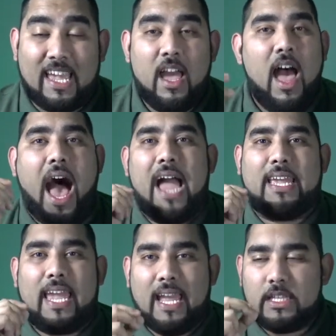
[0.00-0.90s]
I
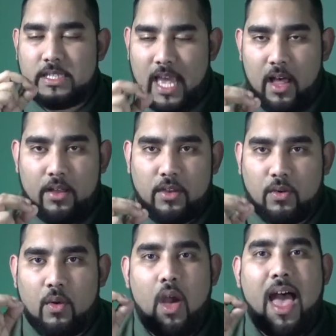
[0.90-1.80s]
can't tell you
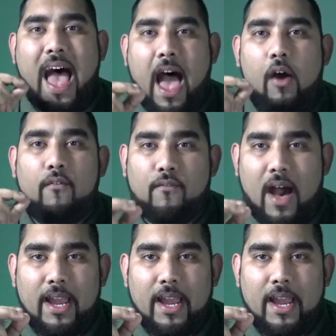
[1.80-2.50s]
how vital